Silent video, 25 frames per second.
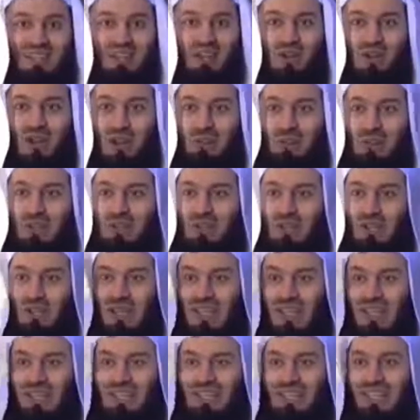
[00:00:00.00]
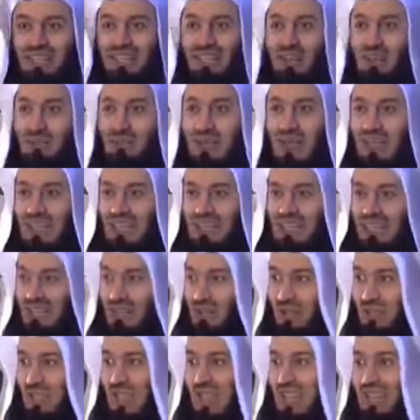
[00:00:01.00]
Grow up in your head, in your mind, in
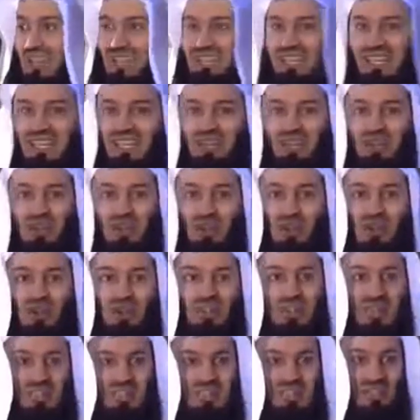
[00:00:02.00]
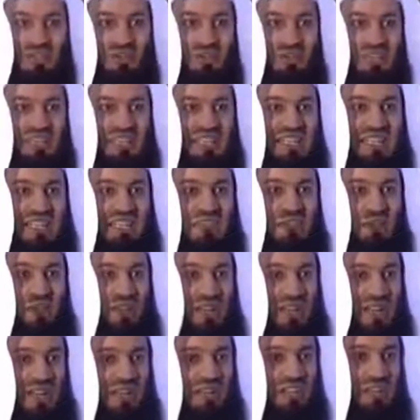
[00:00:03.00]
your character, in your conduct, in your deen, in your
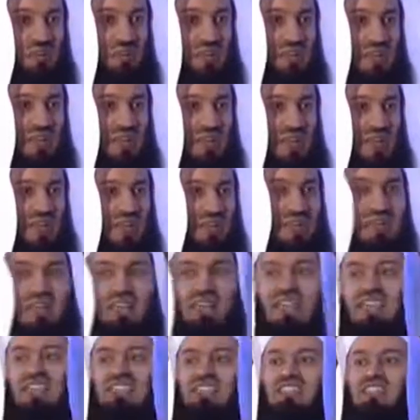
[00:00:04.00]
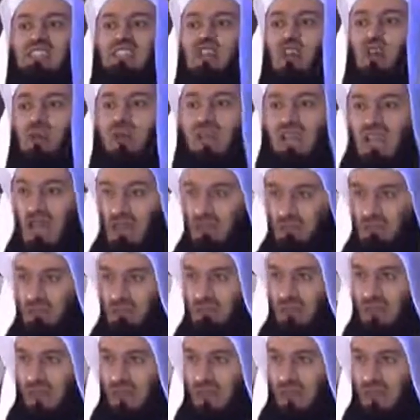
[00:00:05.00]
relation with Allah. That is growing up.